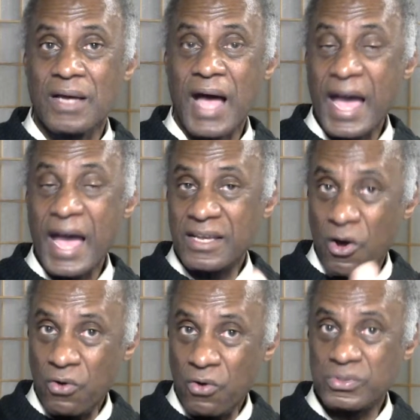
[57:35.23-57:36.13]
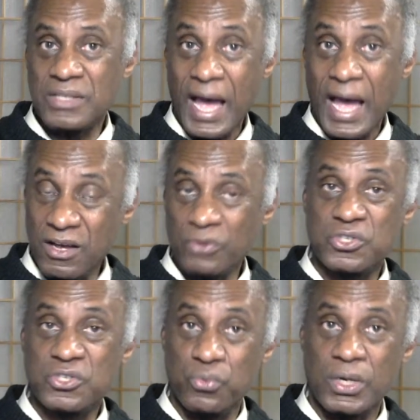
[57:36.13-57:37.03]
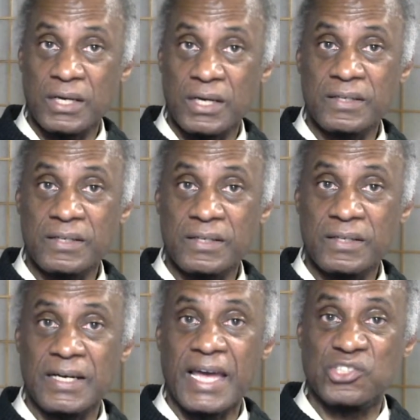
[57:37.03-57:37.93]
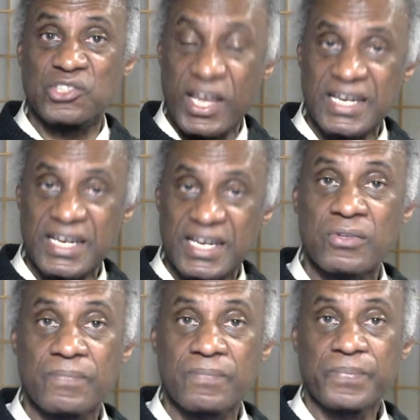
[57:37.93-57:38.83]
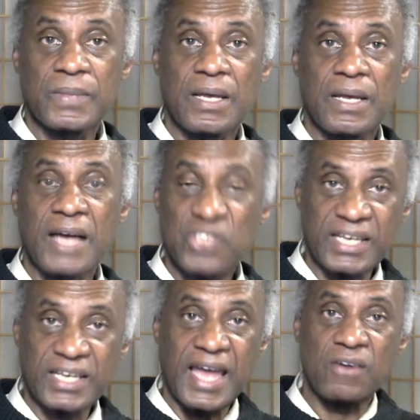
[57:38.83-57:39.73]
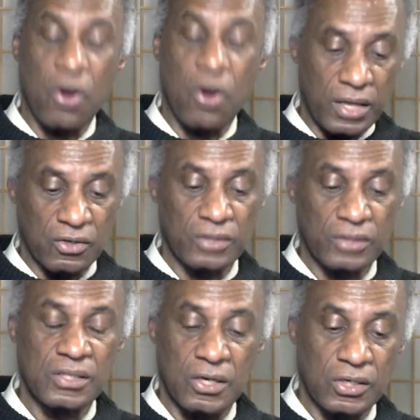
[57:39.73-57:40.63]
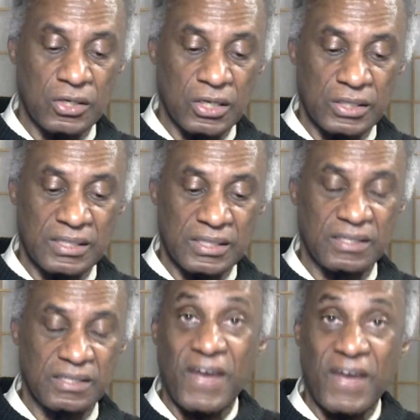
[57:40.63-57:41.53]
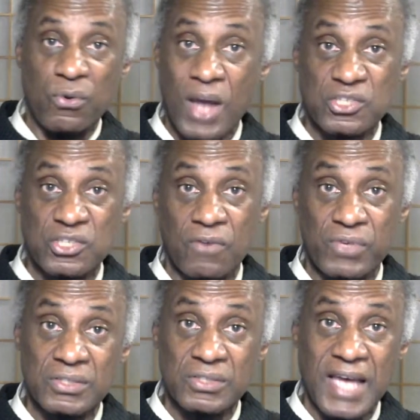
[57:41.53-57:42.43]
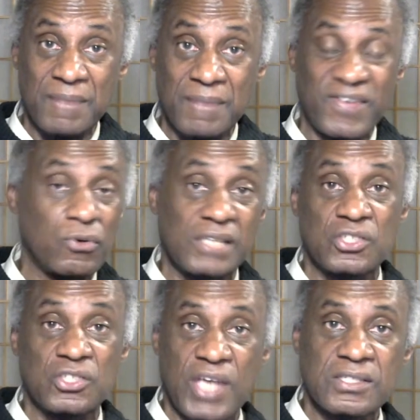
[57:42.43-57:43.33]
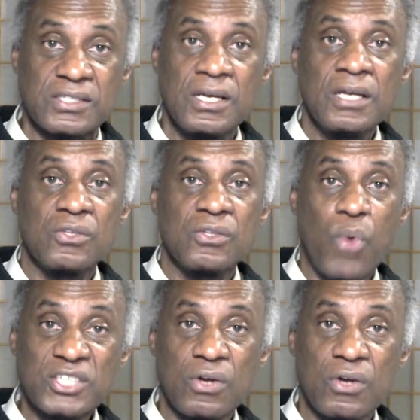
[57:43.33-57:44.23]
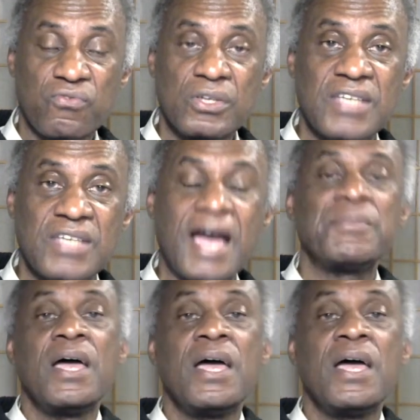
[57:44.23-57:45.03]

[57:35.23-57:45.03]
I go to check it out. I check it out on if I don't watch it on real time, if I don't get the chance to watch it on real time,